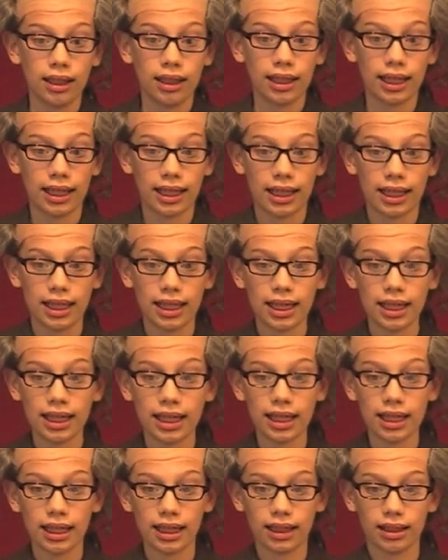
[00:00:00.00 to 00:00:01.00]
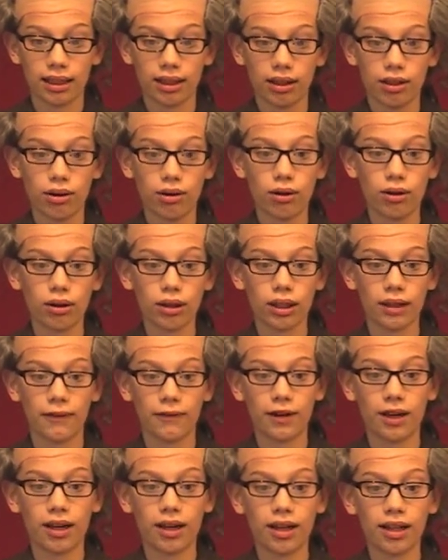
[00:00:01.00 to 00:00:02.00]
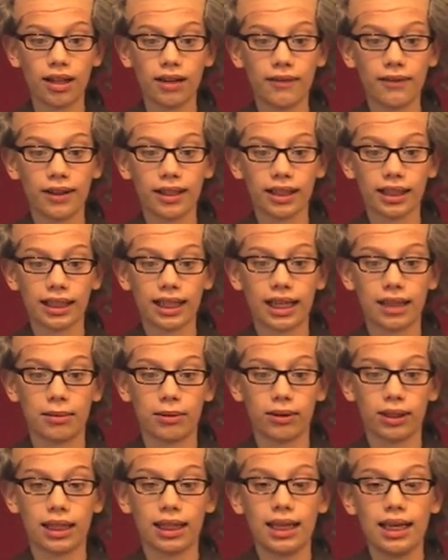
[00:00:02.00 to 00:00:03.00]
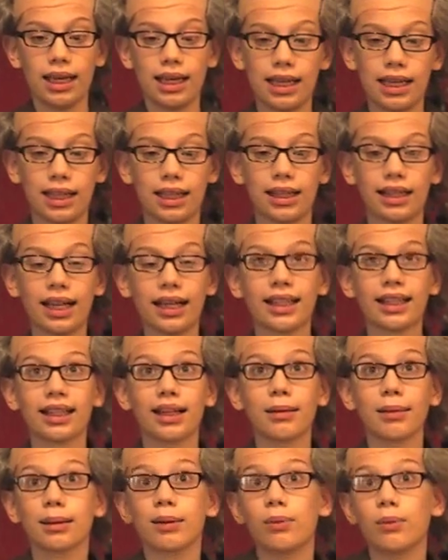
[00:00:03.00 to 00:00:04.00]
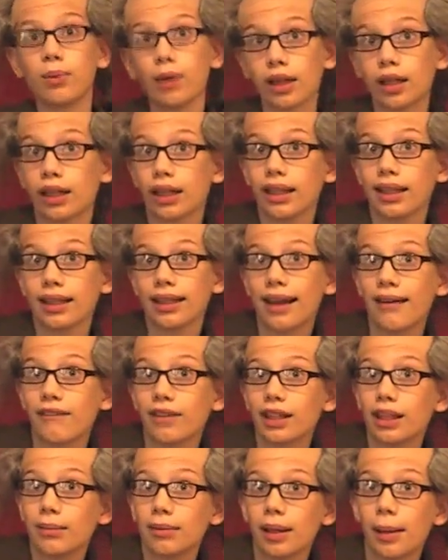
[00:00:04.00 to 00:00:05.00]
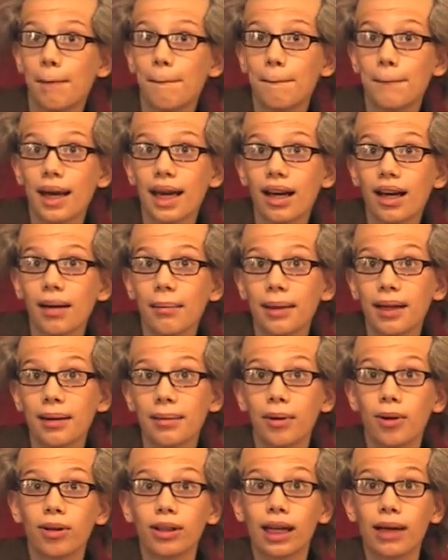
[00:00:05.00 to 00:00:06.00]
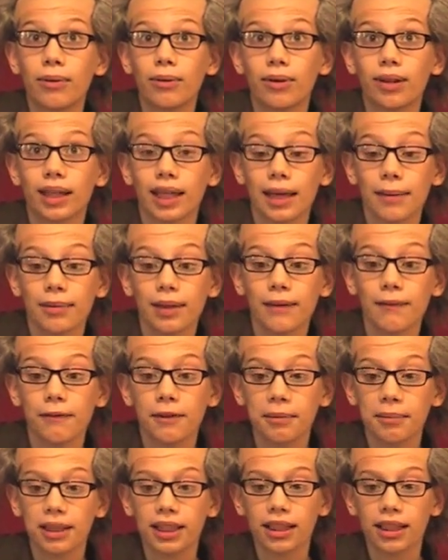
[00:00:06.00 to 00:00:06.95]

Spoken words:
Yet he is the Lord of all of us animals. He sets them to work and gives them the bare minimum that will keep them from